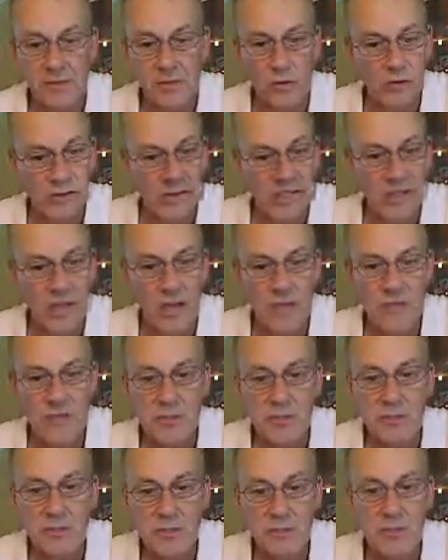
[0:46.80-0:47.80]
those
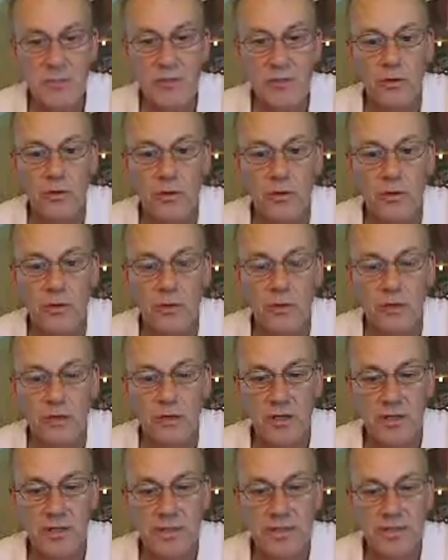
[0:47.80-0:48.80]
types of people
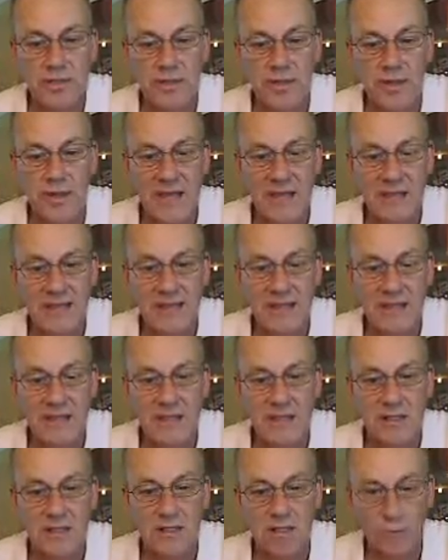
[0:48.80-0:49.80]
were
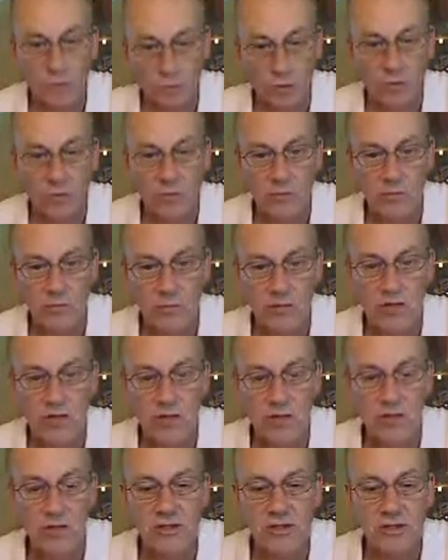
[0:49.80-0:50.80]
demanding more and more
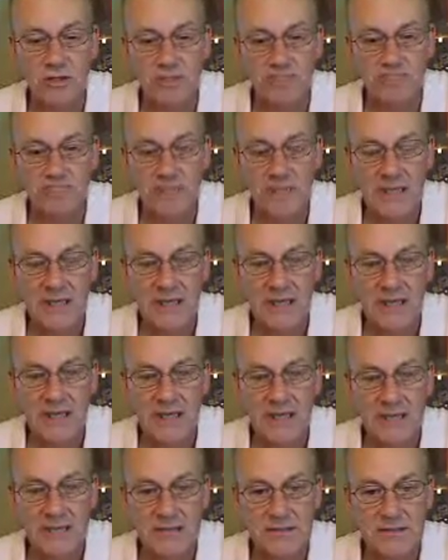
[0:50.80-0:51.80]
Scotch,
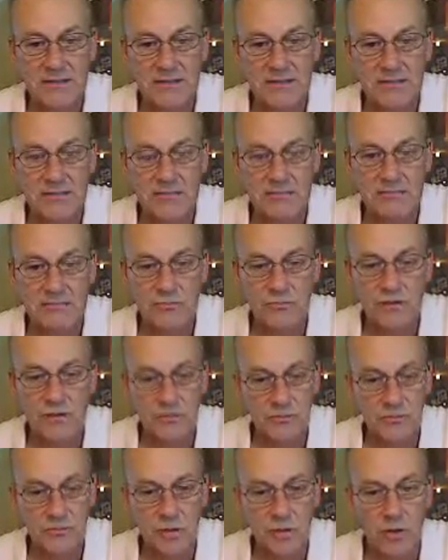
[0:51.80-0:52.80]
and
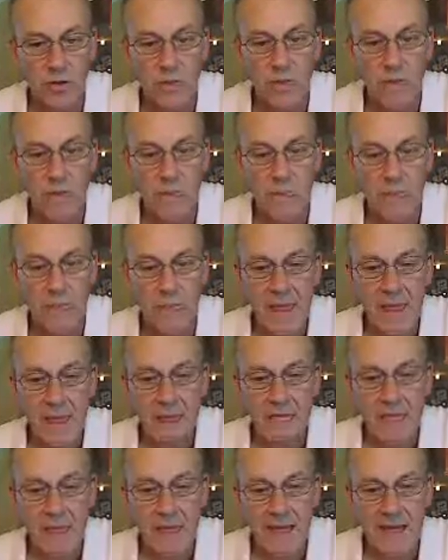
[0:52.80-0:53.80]
true to form,
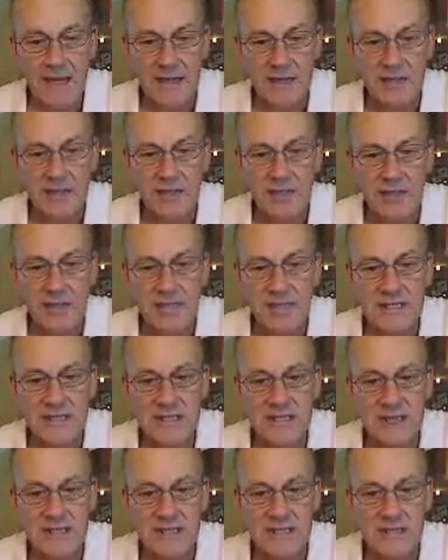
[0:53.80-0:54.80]
they actually
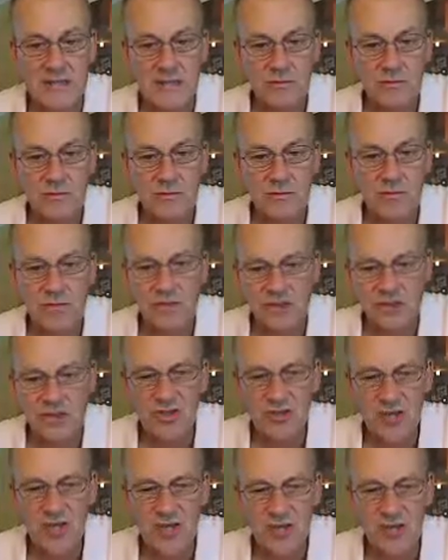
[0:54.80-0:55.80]
said, would you
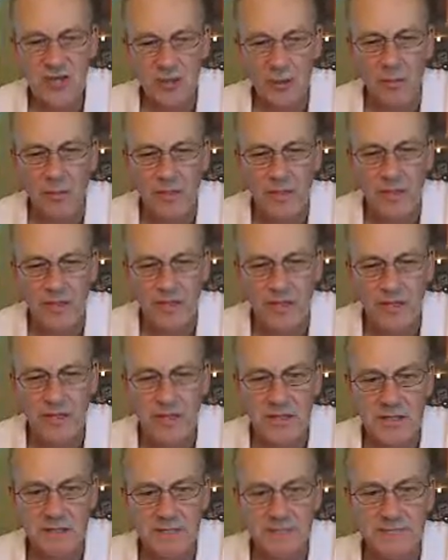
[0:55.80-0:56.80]
change a couple of
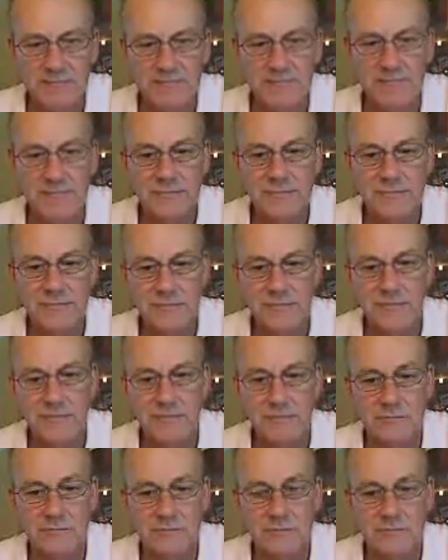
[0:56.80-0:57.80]
things? Now,
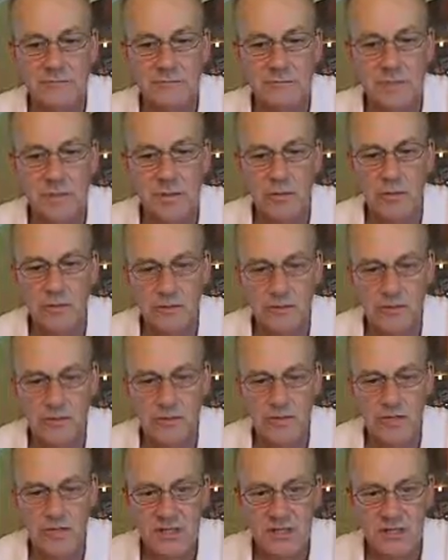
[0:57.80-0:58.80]

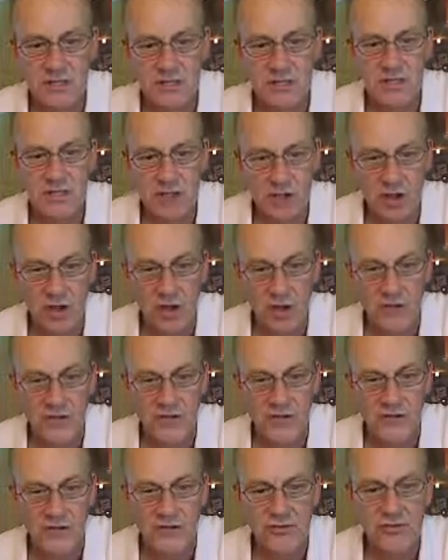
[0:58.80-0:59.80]
imagine saying to
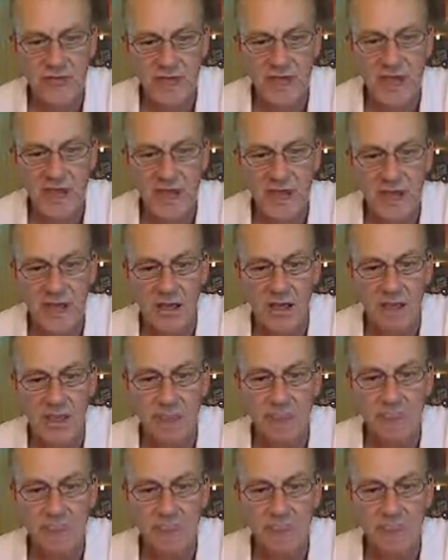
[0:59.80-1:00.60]
Scotland today,